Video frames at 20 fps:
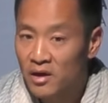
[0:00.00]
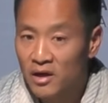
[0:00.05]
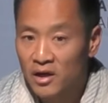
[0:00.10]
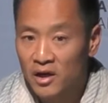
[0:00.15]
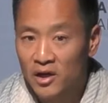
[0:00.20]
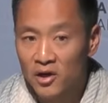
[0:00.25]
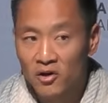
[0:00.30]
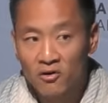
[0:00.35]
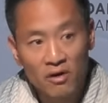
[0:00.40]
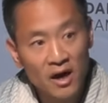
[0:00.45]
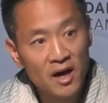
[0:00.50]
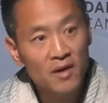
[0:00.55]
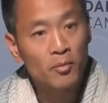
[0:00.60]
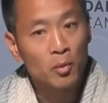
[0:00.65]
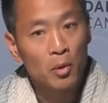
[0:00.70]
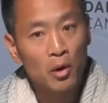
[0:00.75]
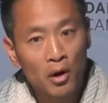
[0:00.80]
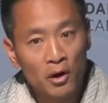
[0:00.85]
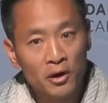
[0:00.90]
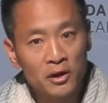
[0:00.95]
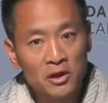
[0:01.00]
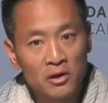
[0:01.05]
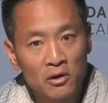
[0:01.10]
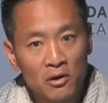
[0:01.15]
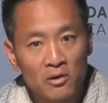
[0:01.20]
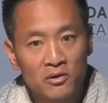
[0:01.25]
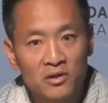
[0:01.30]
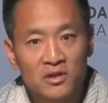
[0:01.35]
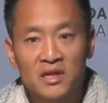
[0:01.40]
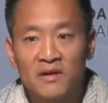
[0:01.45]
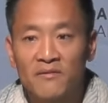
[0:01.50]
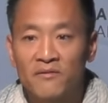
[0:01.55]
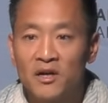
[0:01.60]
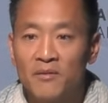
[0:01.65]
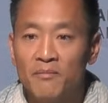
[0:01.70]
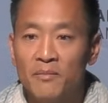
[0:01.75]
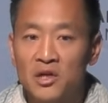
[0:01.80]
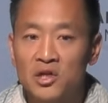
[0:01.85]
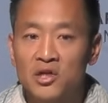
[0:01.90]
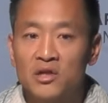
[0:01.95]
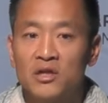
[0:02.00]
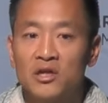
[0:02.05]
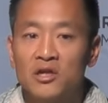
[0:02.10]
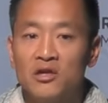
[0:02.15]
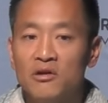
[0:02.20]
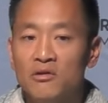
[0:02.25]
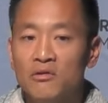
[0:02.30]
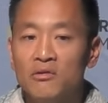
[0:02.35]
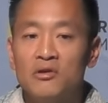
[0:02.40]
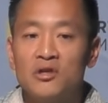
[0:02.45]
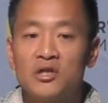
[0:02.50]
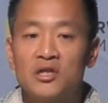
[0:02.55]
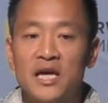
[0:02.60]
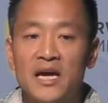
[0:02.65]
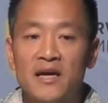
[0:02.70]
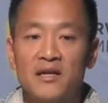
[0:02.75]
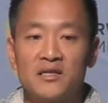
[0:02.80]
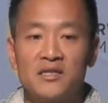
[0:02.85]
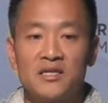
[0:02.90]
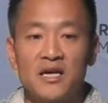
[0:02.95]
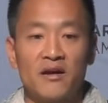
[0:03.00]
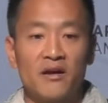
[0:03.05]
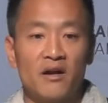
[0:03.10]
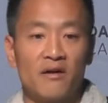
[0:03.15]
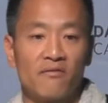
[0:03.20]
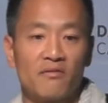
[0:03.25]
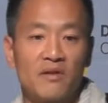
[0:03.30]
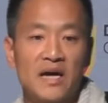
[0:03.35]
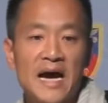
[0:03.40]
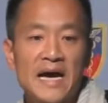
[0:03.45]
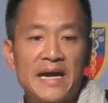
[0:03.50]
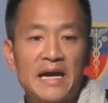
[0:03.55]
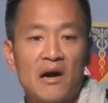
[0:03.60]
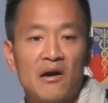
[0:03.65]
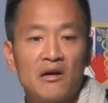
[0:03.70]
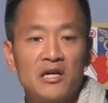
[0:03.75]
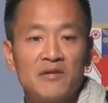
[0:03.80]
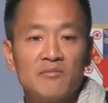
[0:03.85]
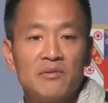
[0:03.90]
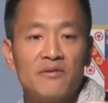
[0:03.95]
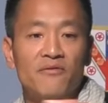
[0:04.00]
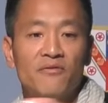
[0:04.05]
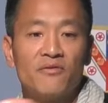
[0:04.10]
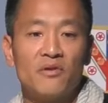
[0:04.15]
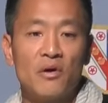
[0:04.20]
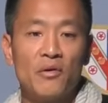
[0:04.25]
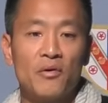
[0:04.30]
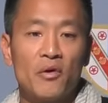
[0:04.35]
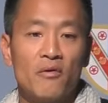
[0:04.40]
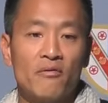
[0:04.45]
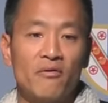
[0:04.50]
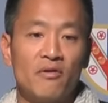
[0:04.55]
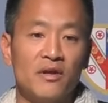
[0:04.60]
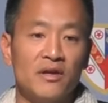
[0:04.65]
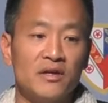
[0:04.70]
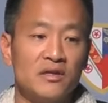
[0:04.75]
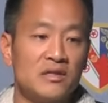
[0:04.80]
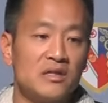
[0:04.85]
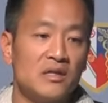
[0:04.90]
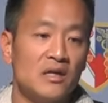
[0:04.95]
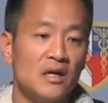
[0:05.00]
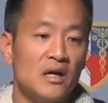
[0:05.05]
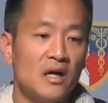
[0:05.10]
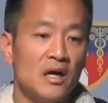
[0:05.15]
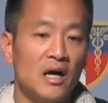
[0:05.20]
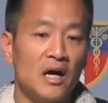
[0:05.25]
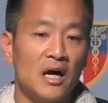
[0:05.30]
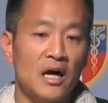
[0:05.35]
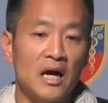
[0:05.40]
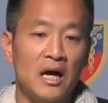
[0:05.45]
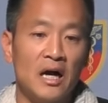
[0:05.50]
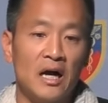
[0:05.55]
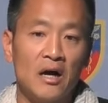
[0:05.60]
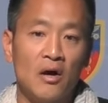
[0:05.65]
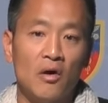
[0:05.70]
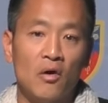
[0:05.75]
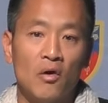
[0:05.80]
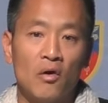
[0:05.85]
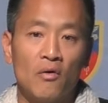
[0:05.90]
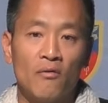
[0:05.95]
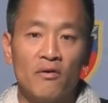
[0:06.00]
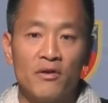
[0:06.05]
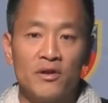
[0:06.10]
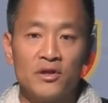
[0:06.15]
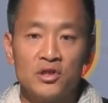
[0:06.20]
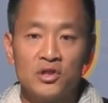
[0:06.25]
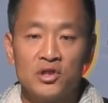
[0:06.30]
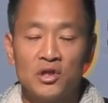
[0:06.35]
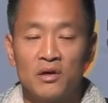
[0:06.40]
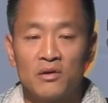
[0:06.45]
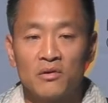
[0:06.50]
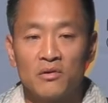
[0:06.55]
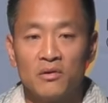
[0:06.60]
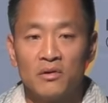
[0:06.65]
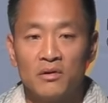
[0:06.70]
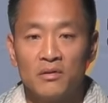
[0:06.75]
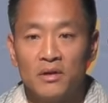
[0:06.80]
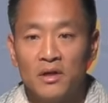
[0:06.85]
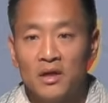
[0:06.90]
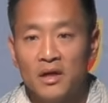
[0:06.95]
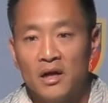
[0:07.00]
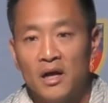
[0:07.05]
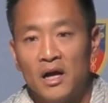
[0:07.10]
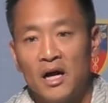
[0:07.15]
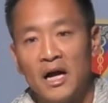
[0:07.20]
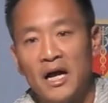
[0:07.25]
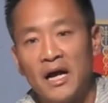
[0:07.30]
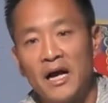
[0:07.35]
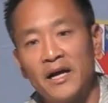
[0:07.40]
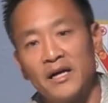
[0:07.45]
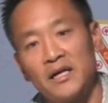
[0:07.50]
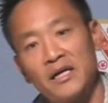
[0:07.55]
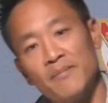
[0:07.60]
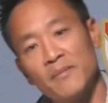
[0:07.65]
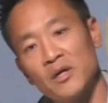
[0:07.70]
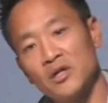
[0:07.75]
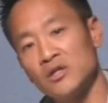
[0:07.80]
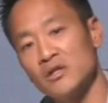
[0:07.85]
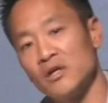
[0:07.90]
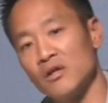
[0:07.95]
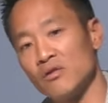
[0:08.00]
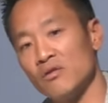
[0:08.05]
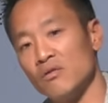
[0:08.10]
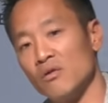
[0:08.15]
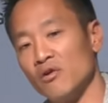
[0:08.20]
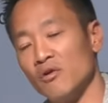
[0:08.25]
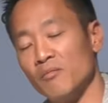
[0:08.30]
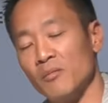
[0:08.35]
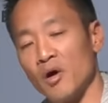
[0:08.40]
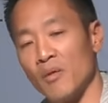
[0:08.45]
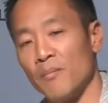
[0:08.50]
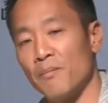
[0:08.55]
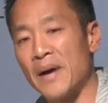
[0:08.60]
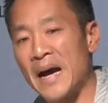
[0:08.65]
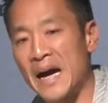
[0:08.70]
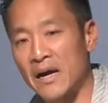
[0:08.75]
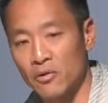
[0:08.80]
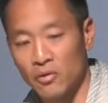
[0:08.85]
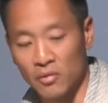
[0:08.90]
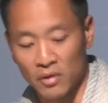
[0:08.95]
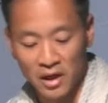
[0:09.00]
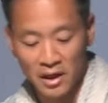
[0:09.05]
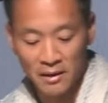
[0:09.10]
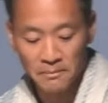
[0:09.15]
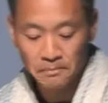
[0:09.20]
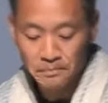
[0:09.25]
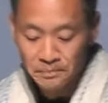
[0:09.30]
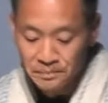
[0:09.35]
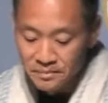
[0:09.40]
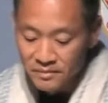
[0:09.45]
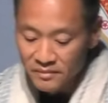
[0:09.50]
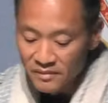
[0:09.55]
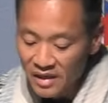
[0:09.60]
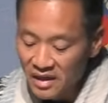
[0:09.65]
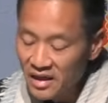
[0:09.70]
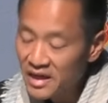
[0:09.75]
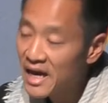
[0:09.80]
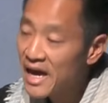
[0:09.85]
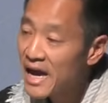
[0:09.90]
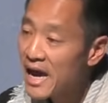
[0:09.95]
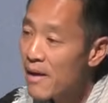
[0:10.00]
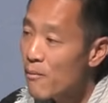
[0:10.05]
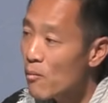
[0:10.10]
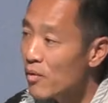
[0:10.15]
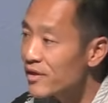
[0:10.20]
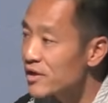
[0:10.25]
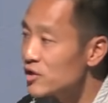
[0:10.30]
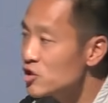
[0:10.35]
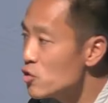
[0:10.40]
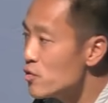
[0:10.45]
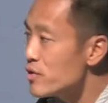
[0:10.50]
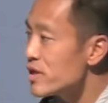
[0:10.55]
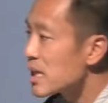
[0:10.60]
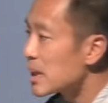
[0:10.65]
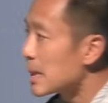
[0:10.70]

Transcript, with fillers: incredible archaeologists have commissioned a huge data set of LIDAR to be flown over this, uh, over this jungle uh, and commissioned it through a group called PACUNAM, and what they do with the